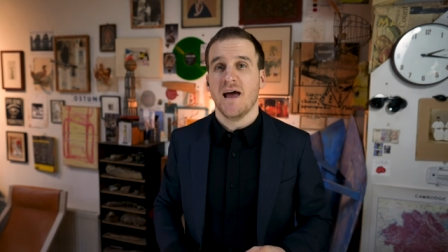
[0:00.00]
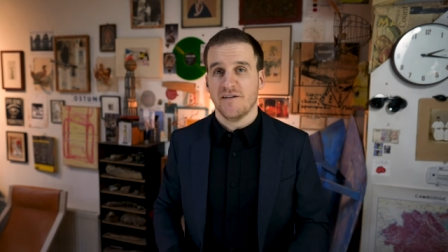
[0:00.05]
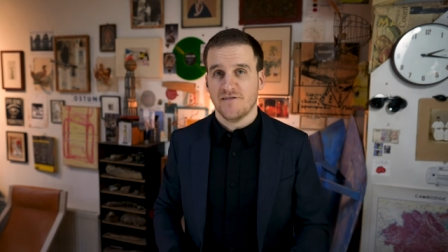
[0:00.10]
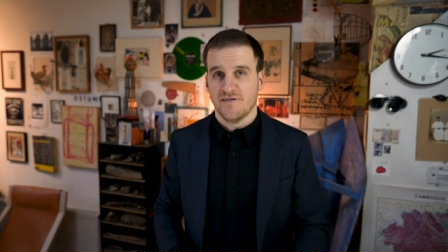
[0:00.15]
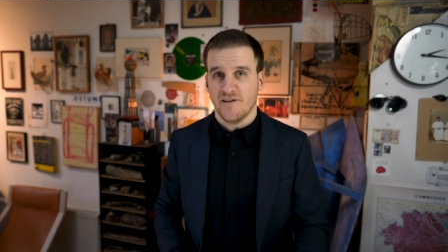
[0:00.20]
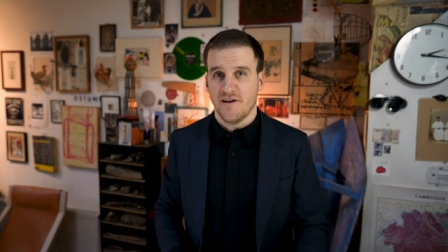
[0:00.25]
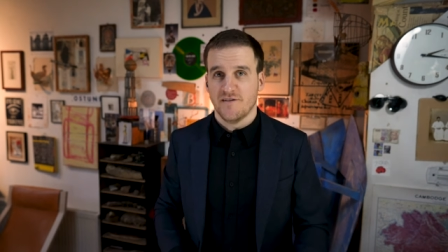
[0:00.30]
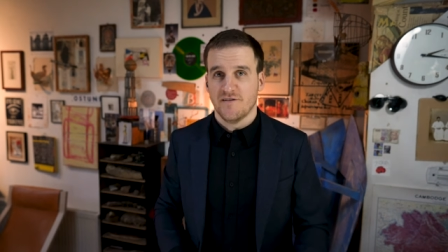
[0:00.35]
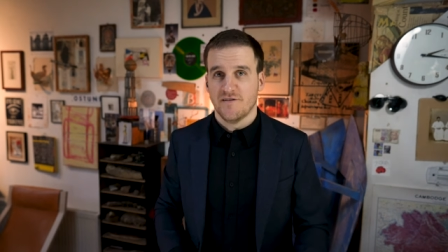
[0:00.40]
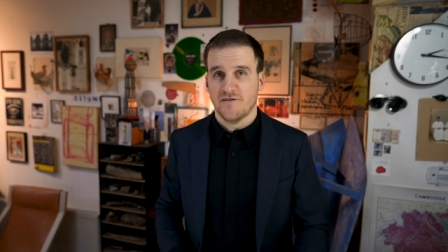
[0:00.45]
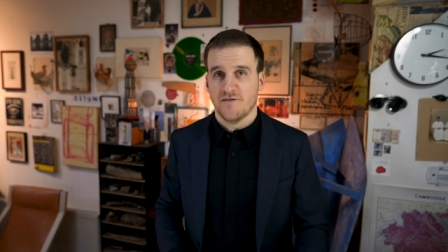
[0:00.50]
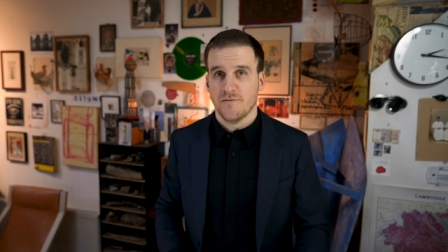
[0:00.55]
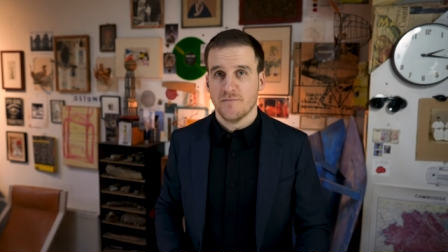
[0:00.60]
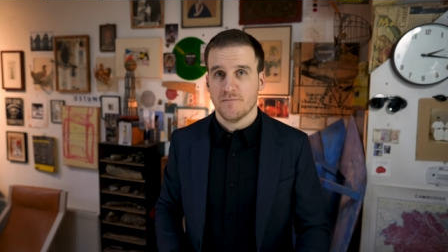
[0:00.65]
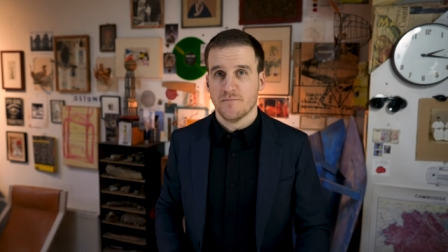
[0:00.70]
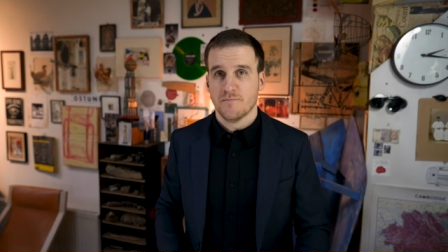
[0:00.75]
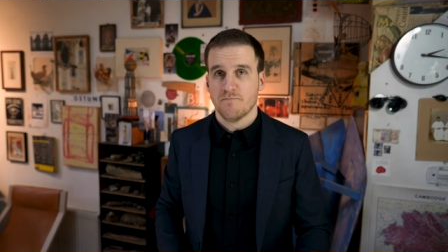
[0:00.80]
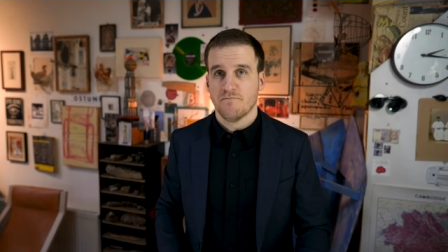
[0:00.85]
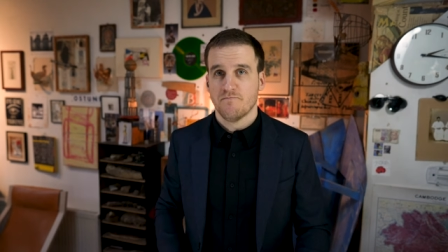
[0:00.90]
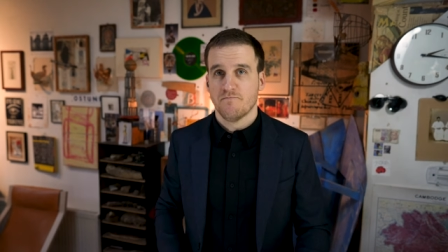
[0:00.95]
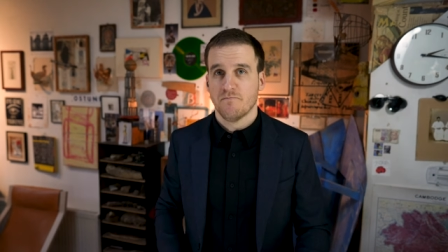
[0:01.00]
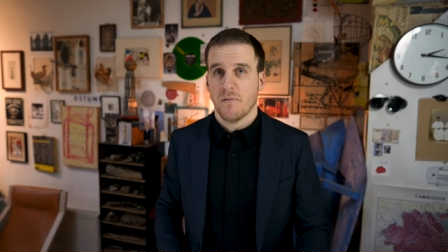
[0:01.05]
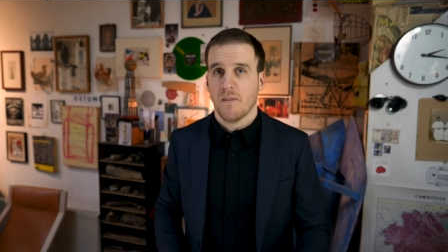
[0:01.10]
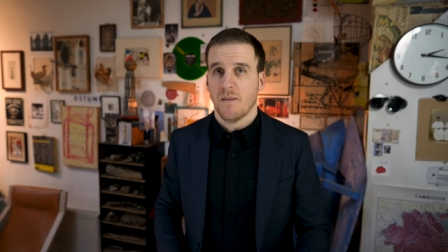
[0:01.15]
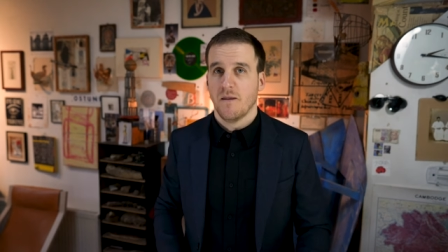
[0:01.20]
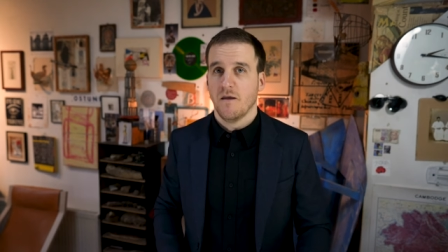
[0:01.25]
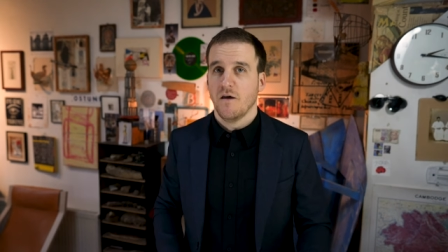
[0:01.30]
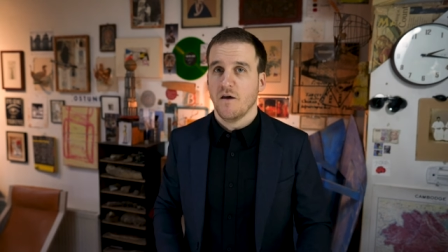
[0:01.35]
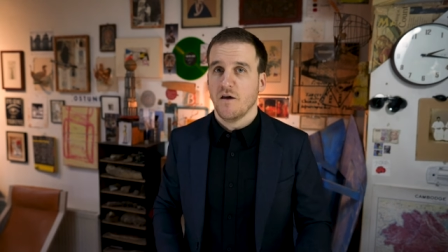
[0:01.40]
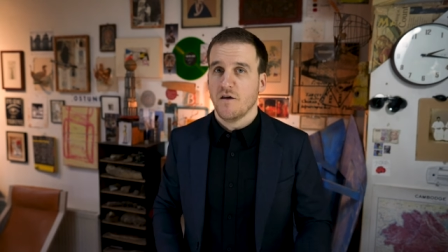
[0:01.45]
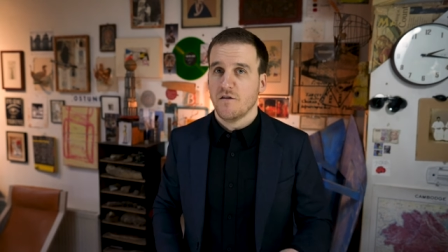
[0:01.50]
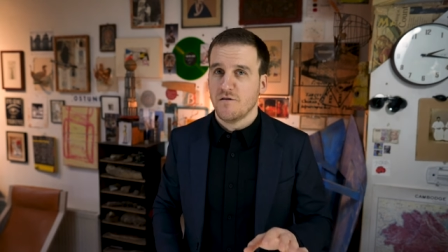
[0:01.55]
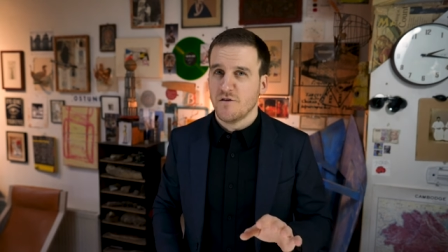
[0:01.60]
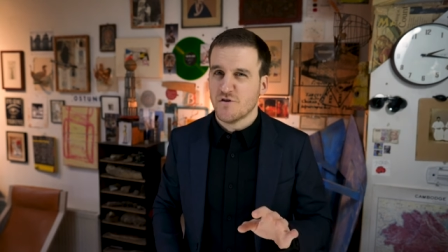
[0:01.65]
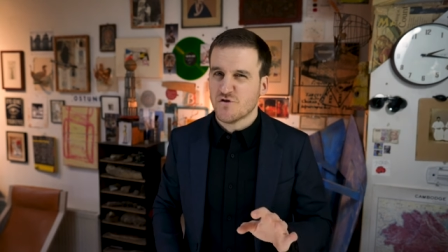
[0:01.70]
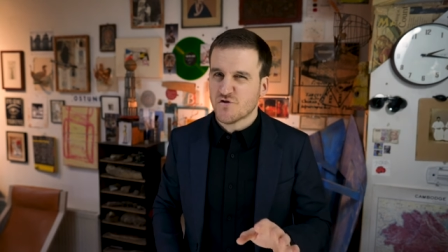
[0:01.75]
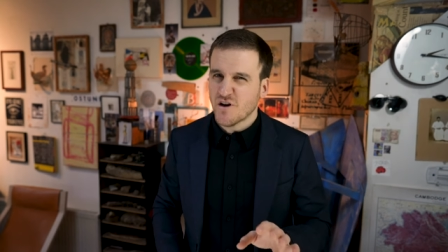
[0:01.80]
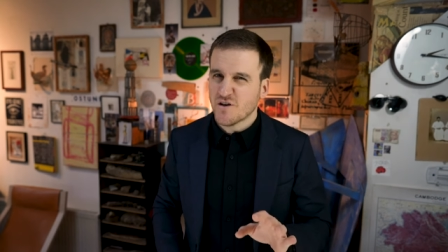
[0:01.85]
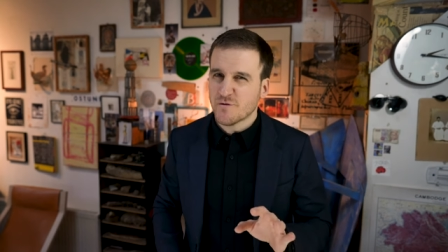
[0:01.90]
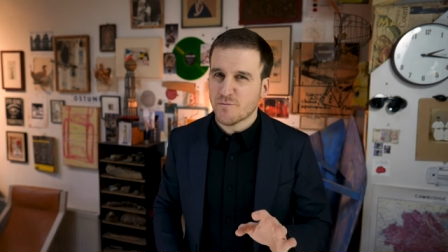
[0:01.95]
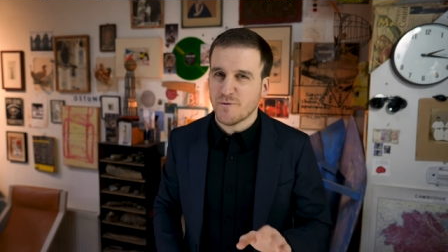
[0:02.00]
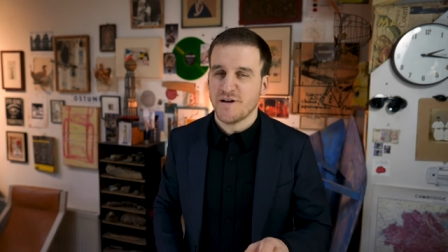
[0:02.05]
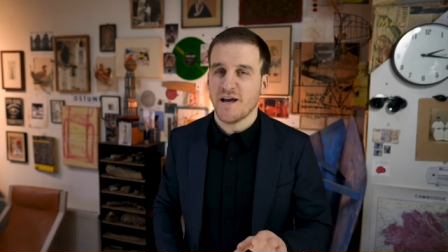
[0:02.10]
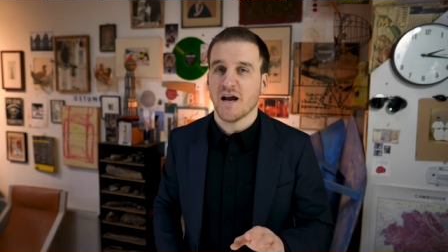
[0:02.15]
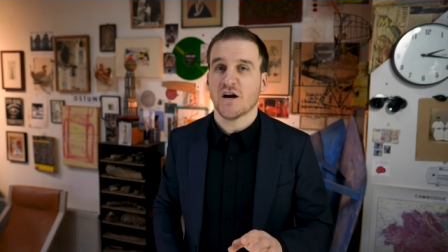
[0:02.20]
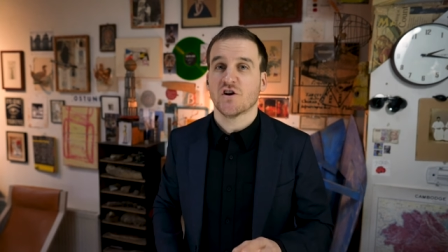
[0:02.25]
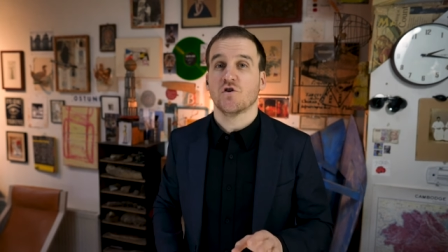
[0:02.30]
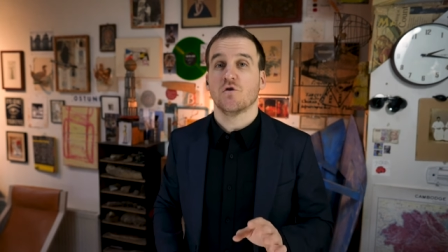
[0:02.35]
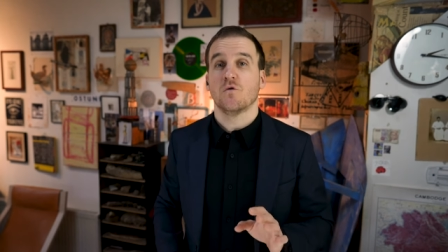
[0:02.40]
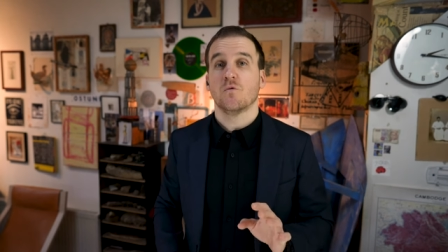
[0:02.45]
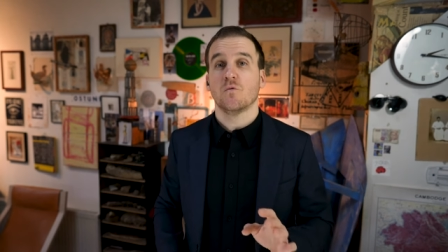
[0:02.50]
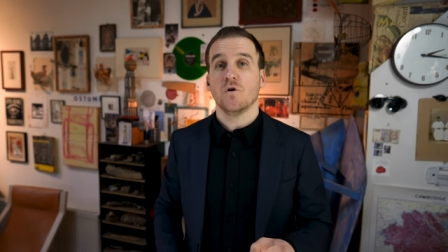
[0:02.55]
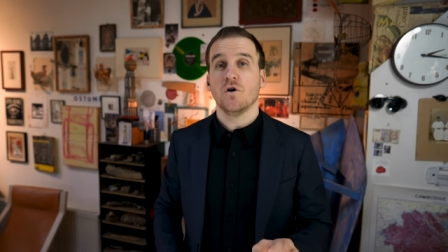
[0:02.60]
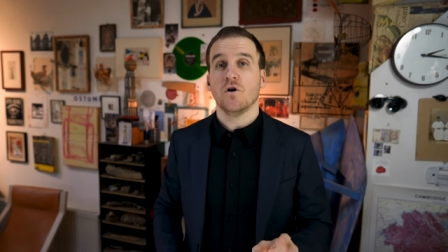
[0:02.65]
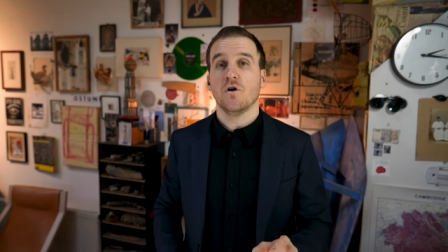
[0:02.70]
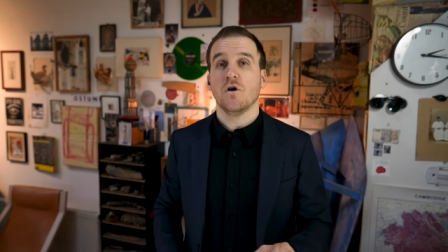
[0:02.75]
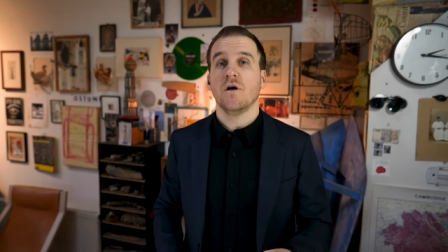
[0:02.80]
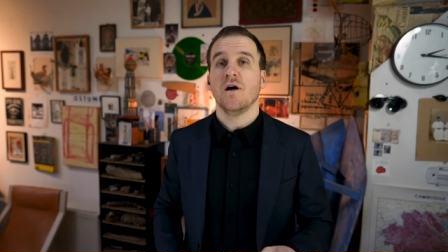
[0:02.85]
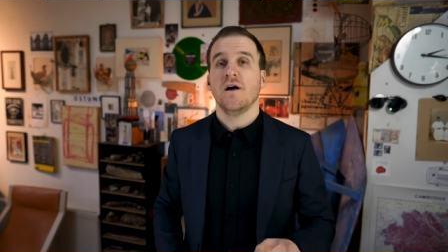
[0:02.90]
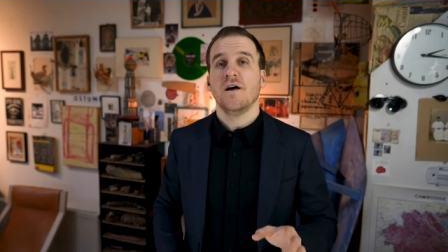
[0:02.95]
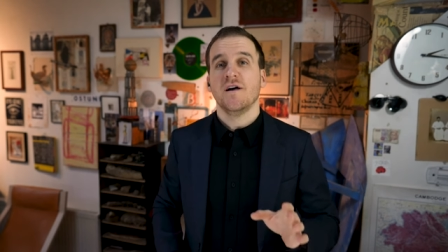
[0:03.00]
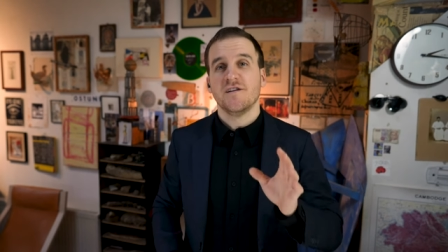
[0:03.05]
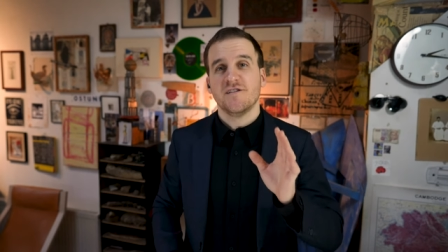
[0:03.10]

assets. The trust protector role